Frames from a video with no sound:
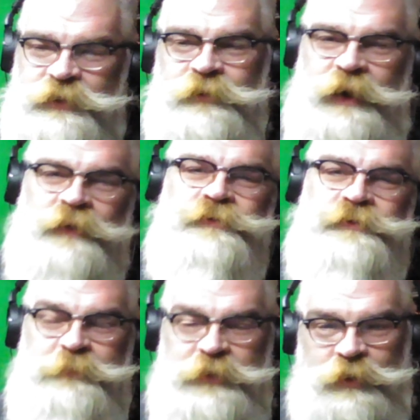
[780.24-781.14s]
all right, I'm just
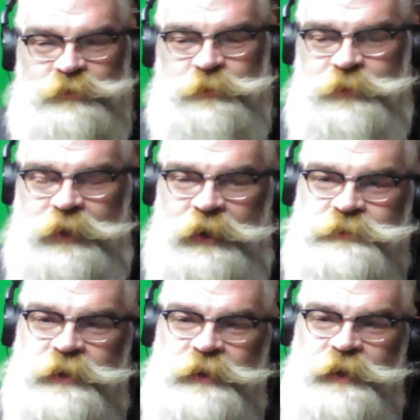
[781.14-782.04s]
going to be honest with you
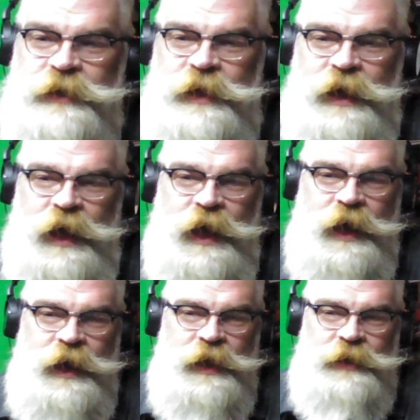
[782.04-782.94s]
guys.
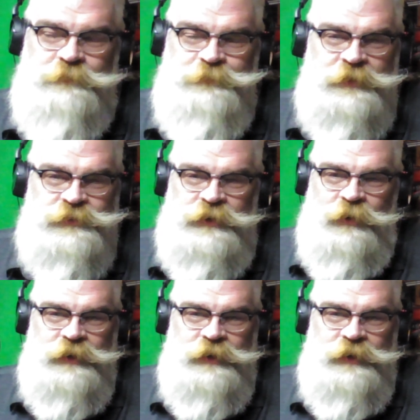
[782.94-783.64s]
At first, you know,